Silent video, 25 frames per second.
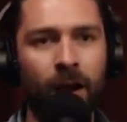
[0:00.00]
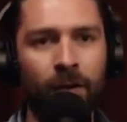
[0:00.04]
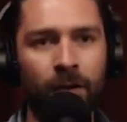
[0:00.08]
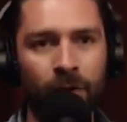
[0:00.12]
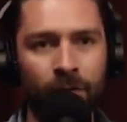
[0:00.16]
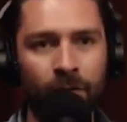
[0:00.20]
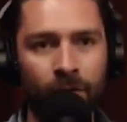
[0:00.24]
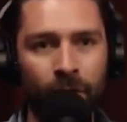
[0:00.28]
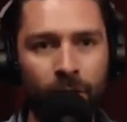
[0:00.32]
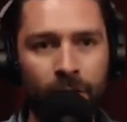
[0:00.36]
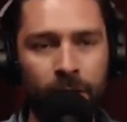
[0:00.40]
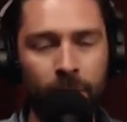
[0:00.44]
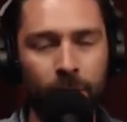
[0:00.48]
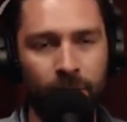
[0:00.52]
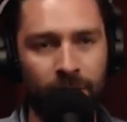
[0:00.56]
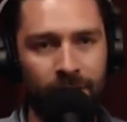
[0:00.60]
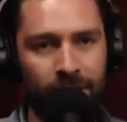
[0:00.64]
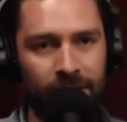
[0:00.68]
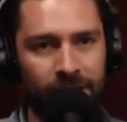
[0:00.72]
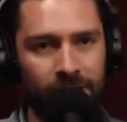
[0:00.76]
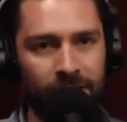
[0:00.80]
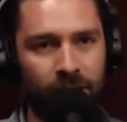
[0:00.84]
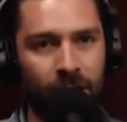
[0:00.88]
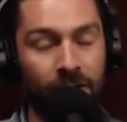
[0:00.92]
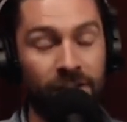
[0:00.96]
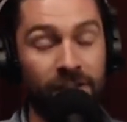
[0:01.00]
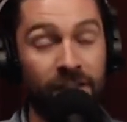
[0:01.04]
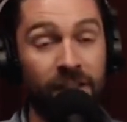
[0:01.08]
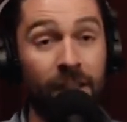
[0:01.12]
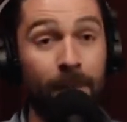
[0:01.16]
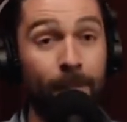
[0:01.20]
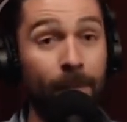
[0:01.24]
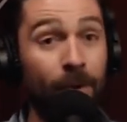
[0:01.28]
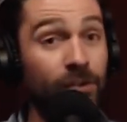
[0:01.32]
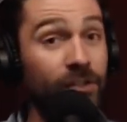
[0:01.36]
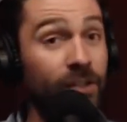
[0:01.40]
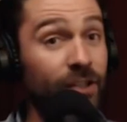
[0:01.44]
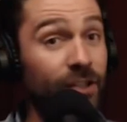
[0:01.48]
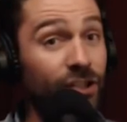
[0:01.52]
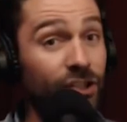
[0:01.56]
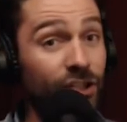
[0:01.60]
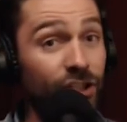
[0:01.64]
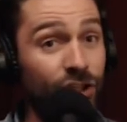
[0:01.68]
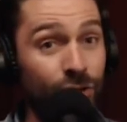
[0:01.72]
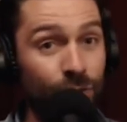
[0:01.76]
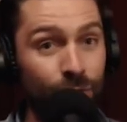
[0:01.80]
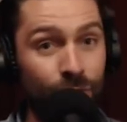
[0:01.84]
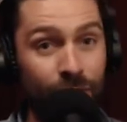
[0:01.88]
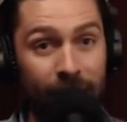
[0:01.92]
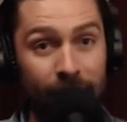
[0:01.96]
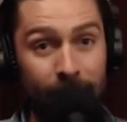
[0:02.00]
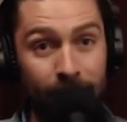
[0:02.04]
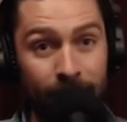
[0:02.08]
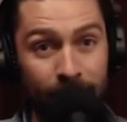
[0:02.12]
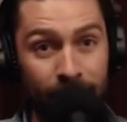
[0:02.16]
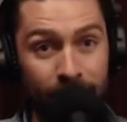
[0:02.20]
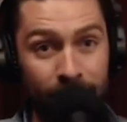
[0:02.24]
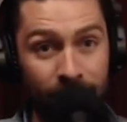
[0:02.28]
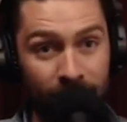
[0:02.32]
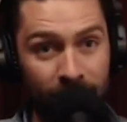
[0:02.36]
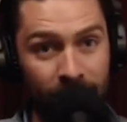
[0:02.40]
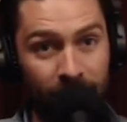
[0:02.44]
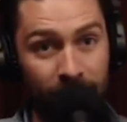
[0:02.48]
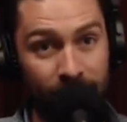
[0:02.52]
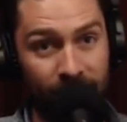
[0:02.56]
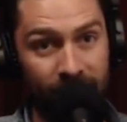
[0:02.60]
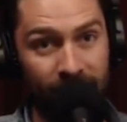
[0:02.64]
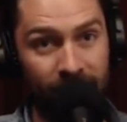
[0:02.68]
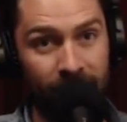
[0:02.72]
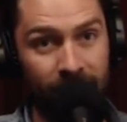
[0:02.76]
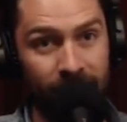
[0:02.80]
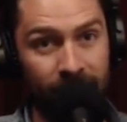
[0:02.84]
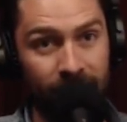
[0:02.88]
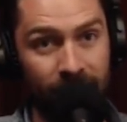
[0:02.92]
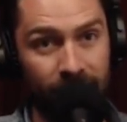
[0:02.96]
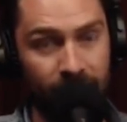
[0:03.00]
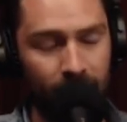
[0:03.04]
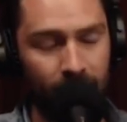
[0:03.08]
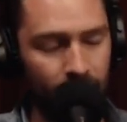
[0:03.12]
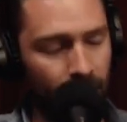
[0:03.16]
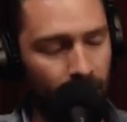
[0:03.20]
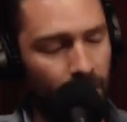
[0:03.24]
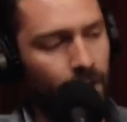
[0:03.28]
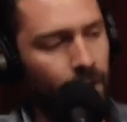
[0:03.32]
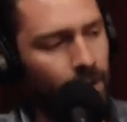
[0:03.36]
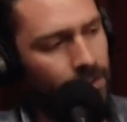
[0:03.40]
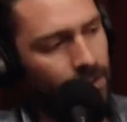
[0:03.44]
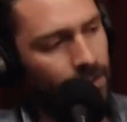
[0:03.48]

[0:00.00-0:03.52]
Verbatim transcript: of owning one of these cars in the most extreme circumstances. Mm.